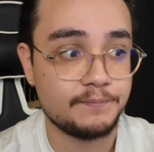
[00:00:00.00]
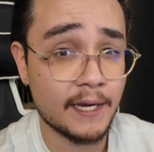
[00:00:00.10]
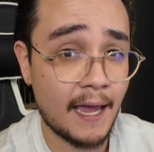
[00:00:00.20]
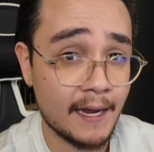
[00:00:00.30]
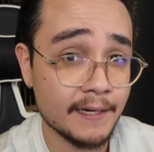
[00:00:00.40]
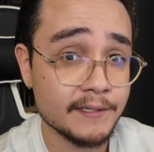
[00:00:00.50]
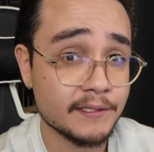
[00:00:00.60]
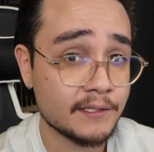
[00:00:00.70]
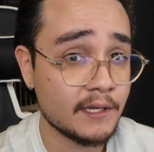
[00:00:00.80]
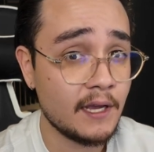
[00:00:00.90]
Quick
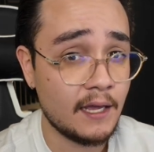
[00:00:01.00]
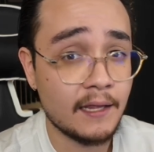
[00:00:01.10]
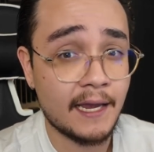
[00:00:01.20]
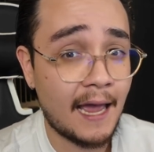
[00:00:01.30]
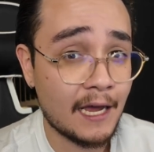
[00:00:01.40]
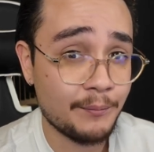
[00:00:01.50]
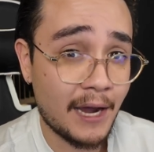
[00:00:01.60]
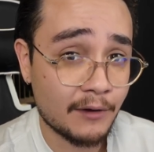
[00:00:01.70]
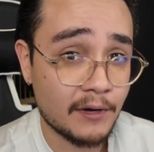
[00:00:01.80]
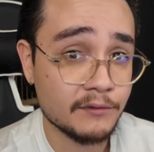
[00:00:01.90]
edits, like
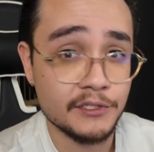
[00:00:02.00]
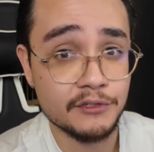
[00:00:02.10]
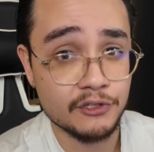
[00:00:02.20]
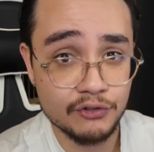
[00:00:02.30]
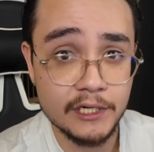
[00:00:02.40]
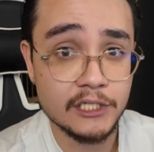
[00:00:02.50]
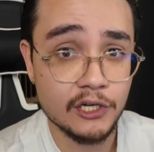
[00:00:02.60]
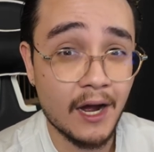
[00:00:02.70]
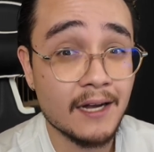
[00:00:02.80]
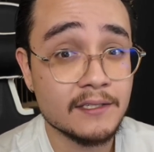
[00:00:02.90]
add background to your
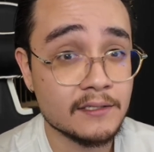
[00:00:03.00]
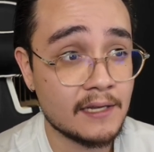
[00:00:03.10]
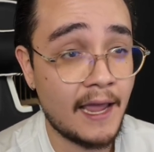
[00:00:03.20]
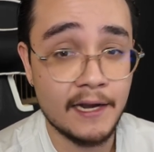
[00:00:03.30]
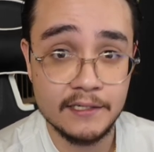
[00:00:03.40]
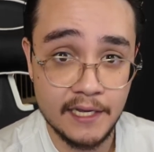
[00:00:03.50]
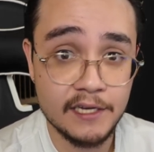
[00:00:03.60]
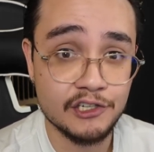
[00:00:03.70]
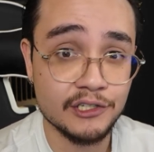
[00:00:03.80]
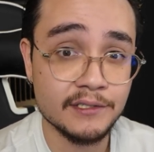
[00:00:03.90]
screenshots,
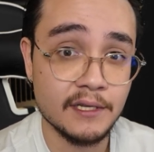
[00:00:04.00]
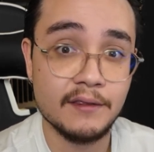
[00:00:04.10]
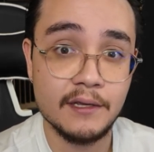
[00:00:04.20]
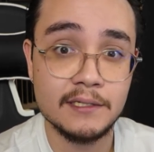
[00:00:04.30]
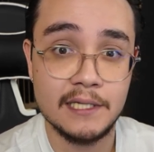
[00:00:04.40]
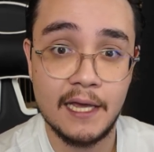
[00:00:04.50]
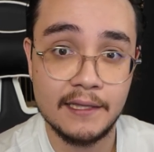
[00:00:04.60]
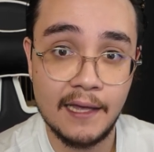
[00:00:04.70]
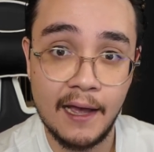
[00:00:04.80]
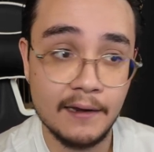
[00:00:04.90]
annotations, and things
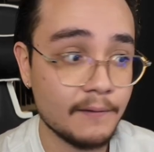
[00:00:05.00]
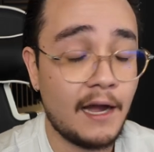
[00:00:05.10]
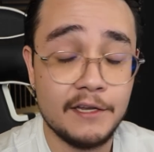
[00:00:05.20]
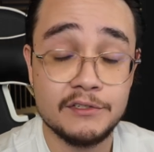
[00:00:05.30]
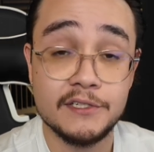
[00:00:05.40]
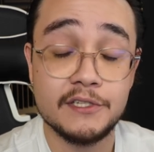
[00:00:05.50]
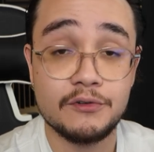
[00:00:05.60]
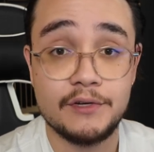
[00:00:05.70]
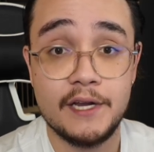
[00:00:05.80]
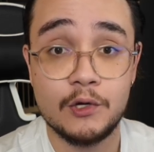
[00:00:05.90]
like that. I use it
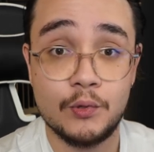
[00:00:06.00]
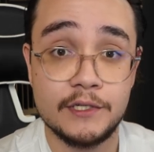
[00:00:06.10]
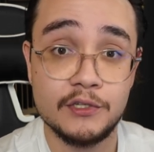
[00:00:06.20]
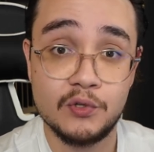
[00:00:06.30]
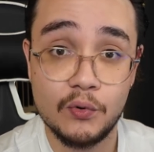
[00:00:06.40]
to create quick